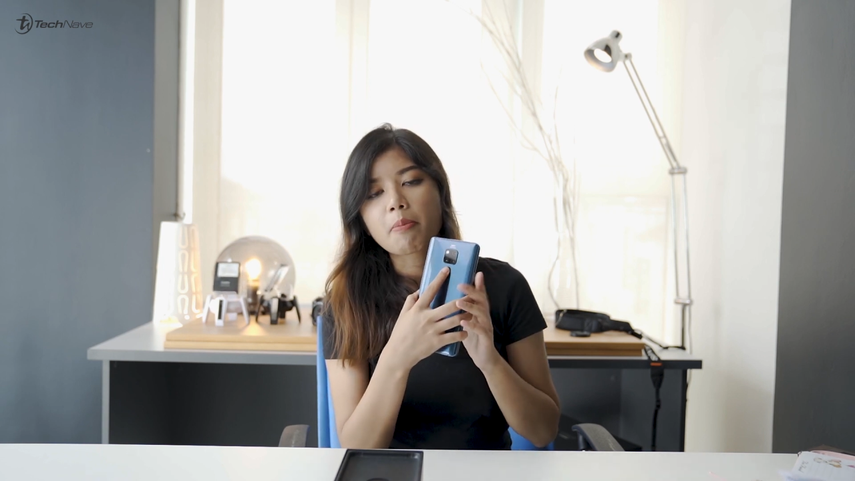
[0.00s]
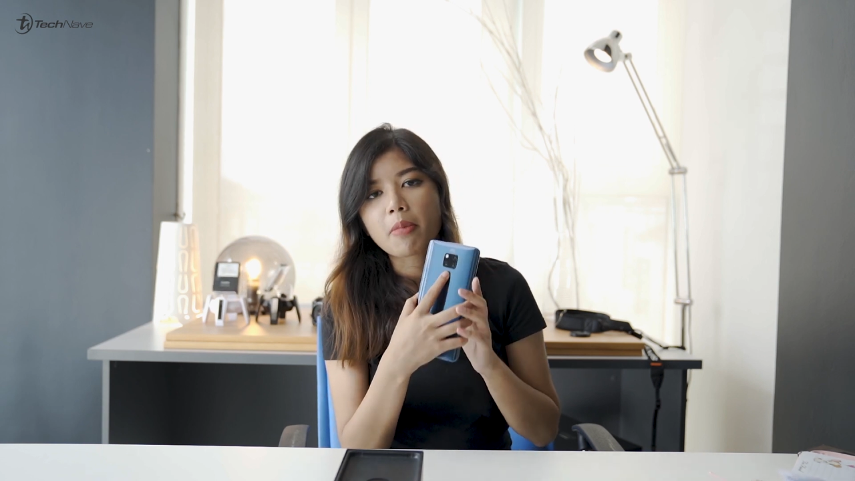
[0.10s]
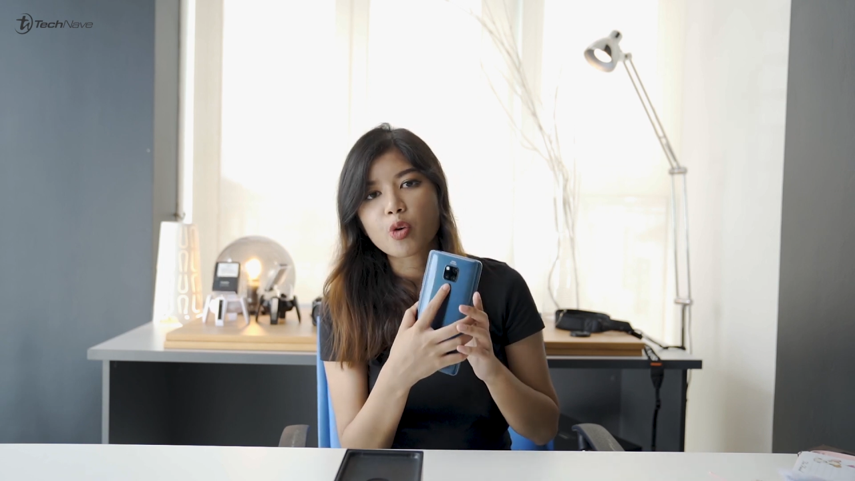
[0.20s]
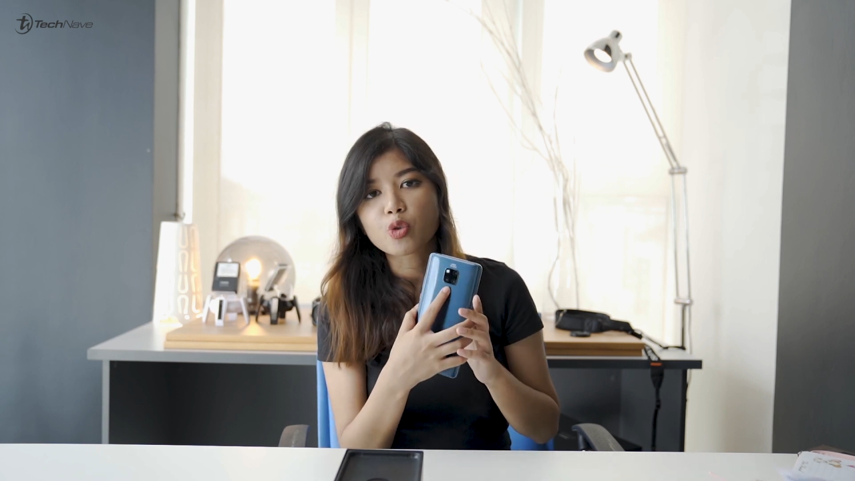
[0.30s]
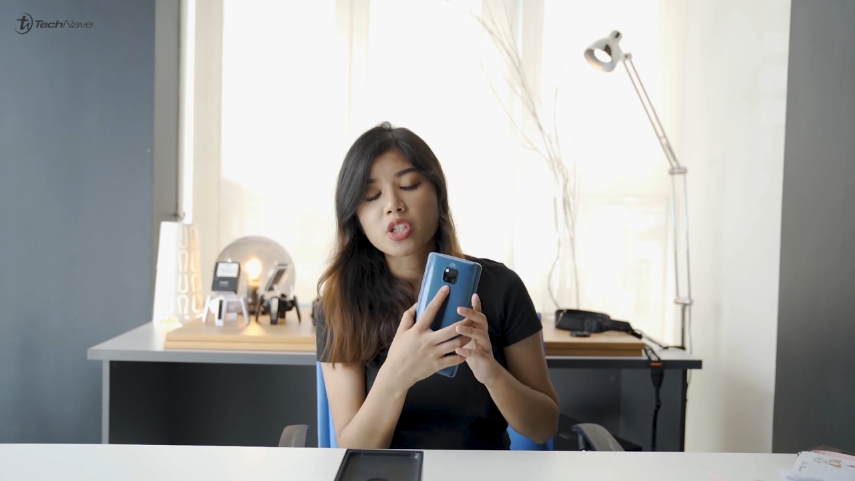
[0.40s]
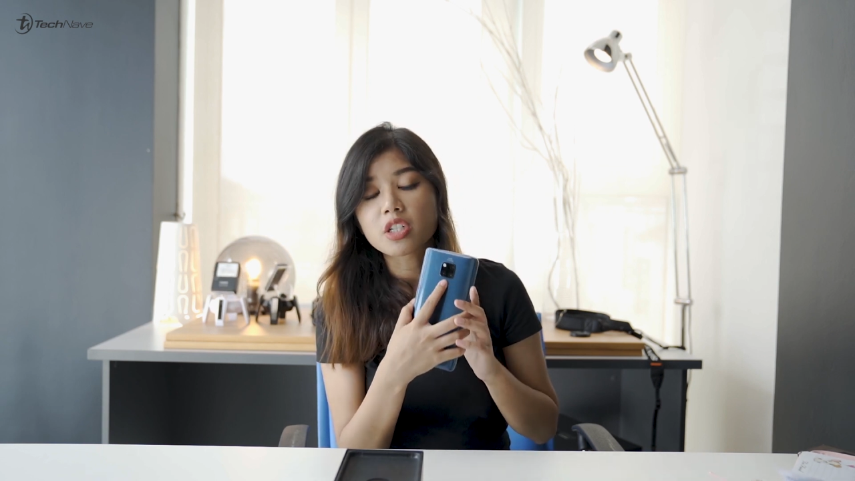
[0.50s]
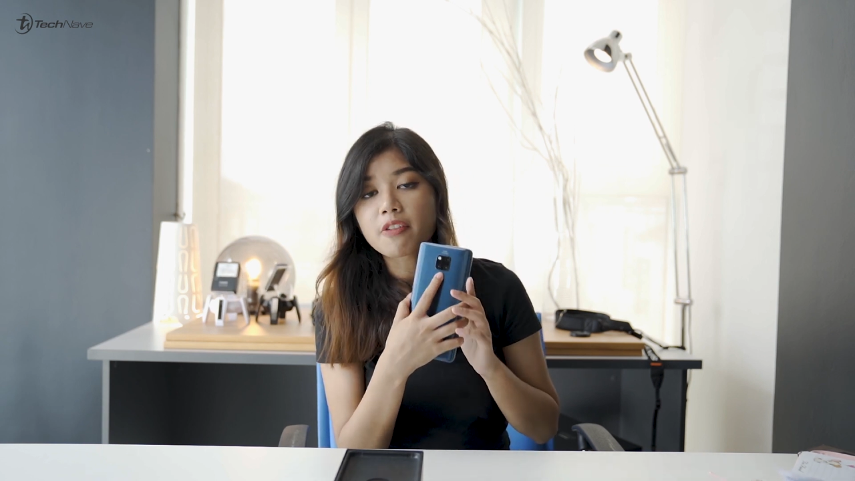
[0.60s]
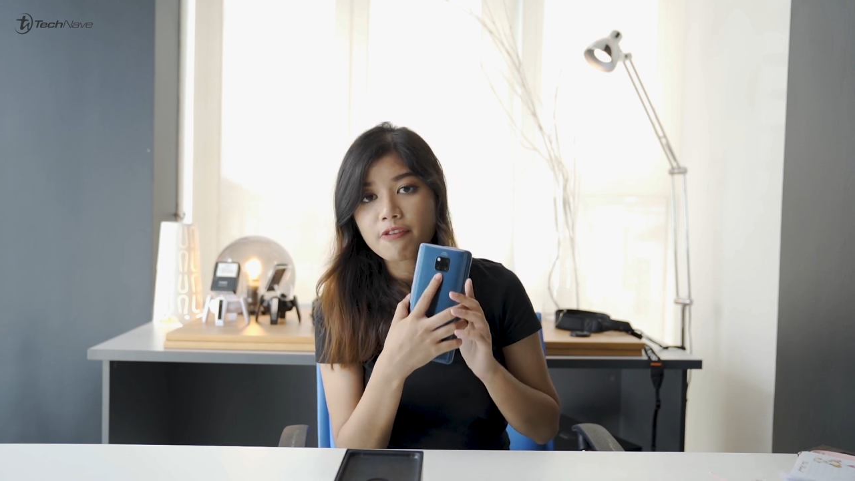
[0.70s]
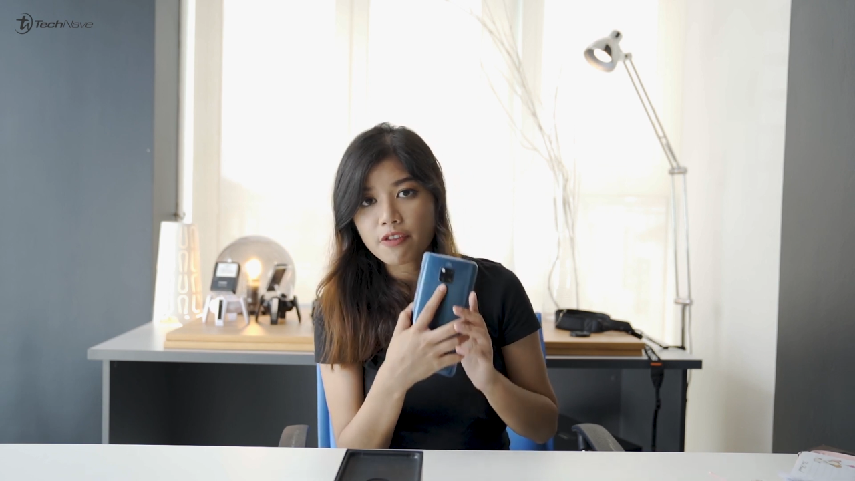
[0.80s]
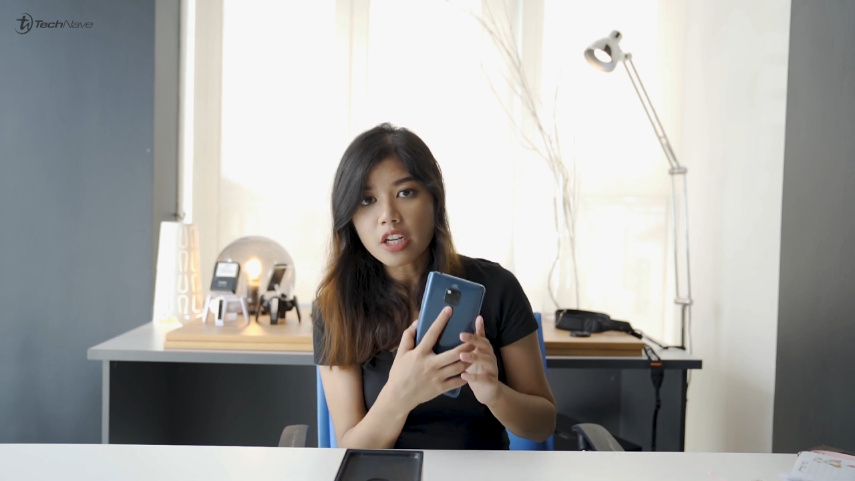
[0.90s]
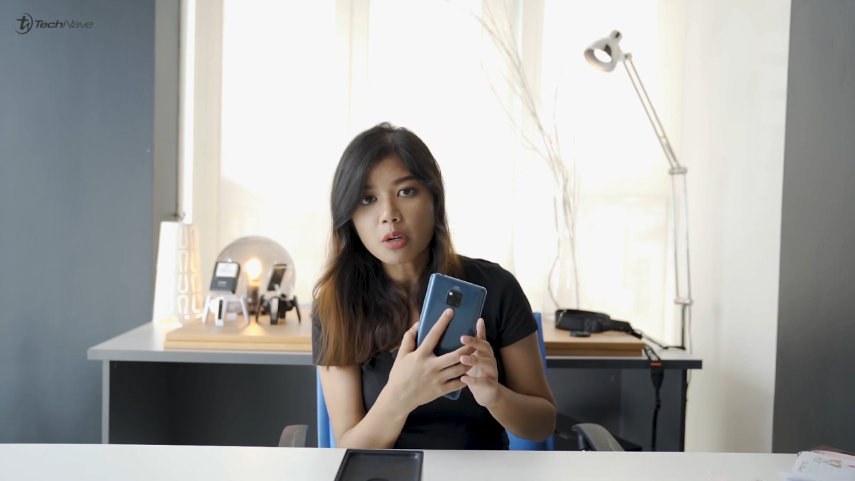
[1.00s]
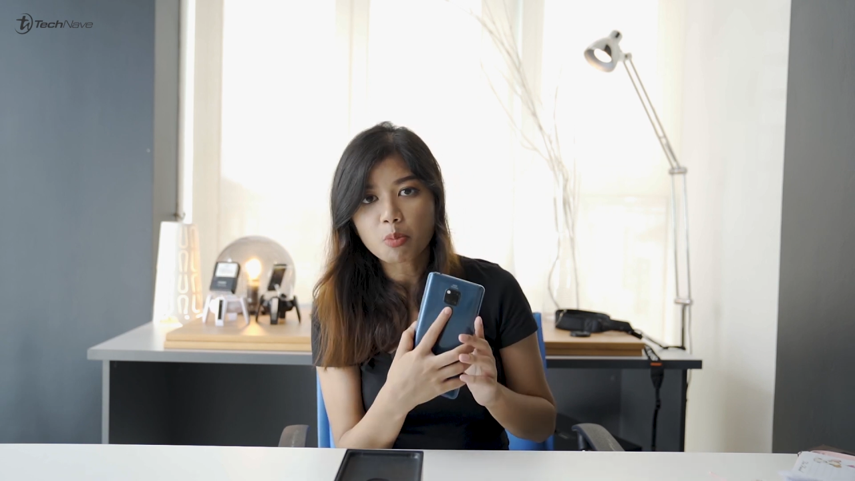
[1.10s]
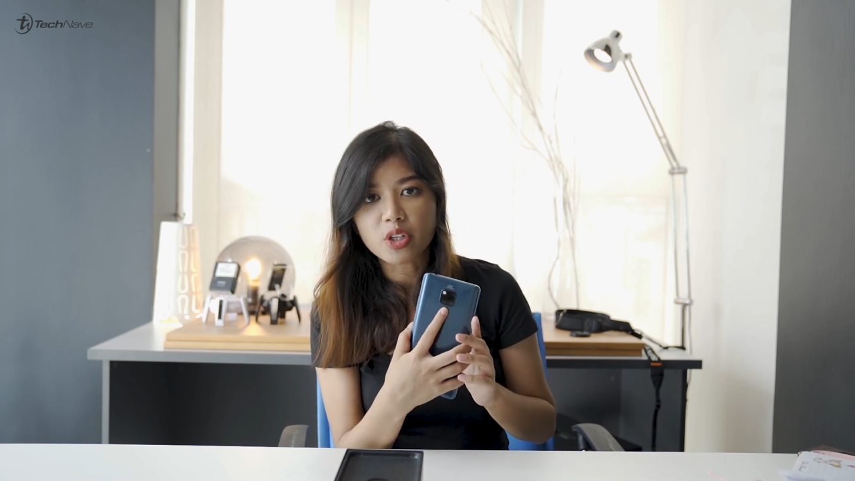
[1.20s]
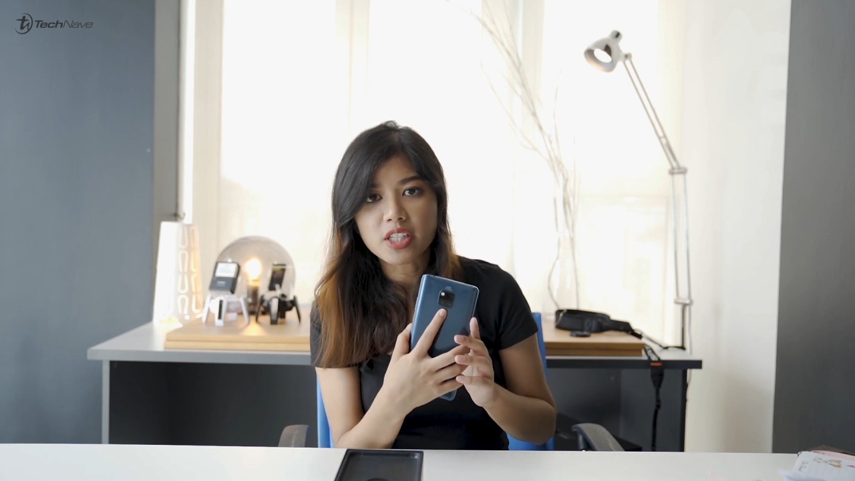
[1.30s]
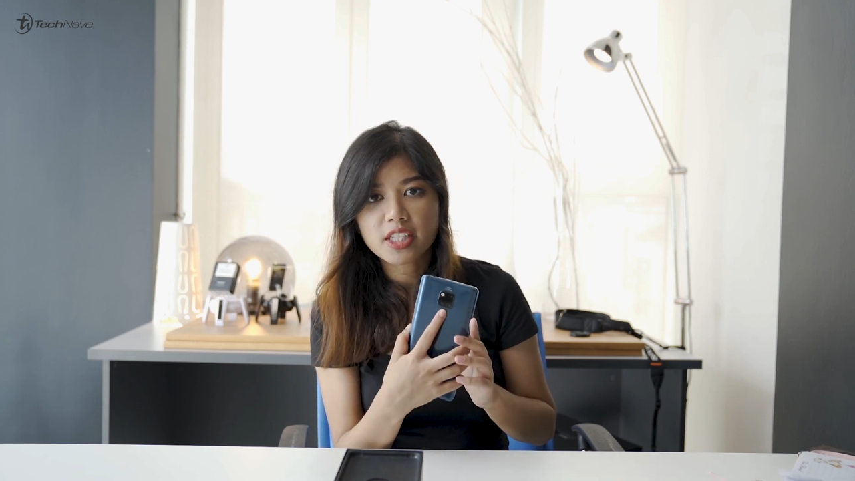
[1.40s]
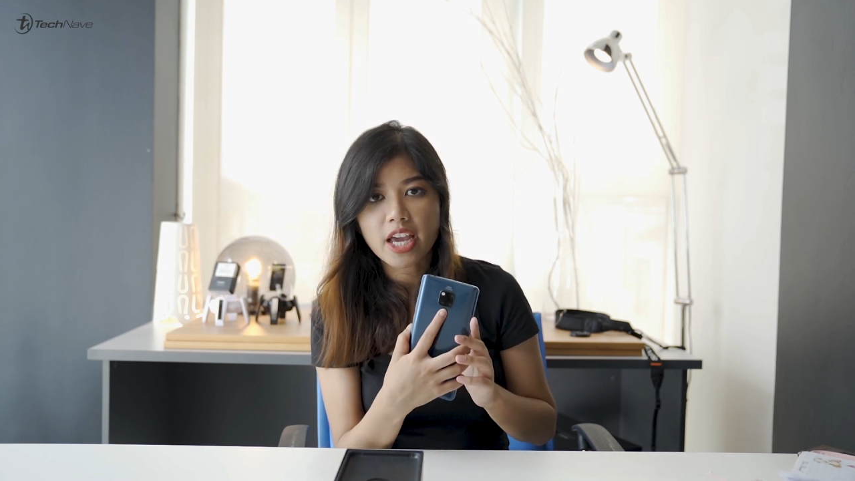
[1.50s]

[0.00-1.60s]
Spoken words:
mounted fingerprint